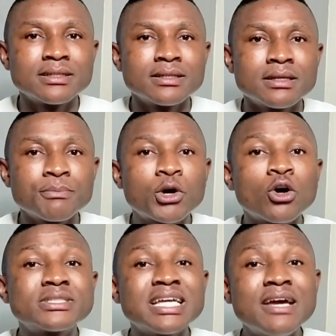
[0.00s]

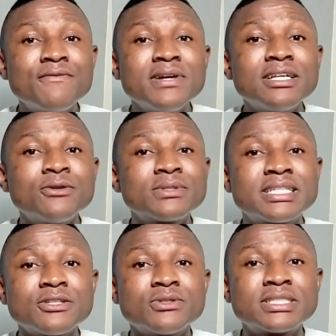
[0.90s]
Because every little
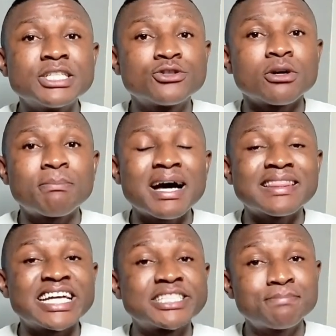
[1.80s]
thing you say to your
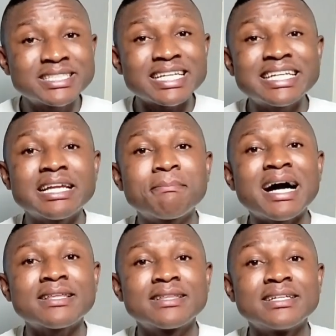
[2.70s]
partner, especially the
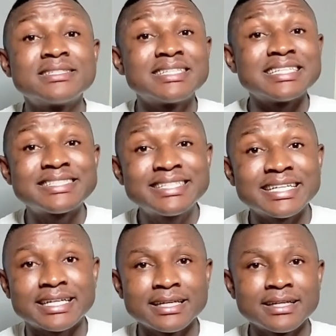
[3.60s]
bad things, they
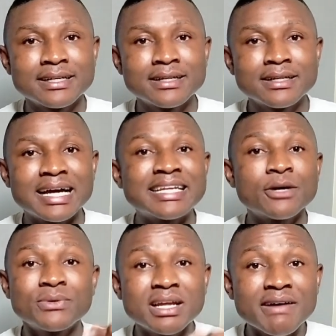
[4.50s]
stick and they
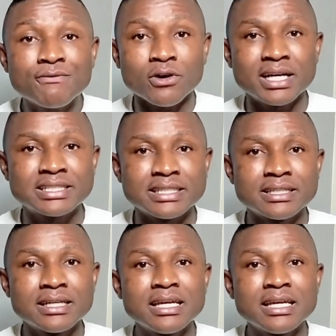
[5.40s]
will never forget it.